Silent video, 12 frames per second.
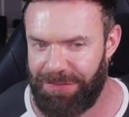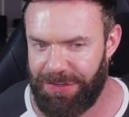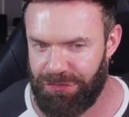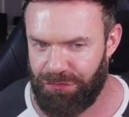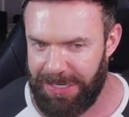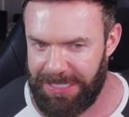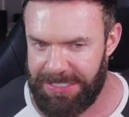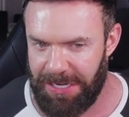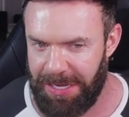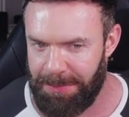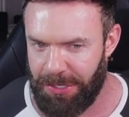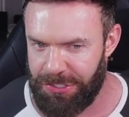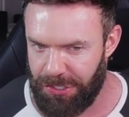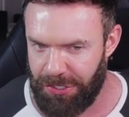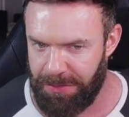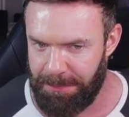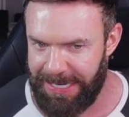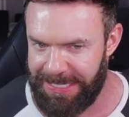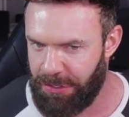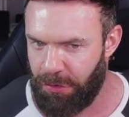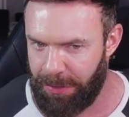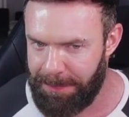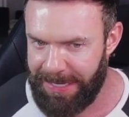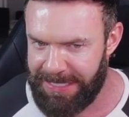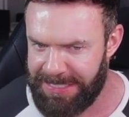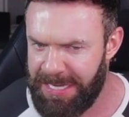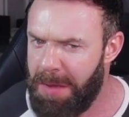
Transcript: it's real time or turn based or mix,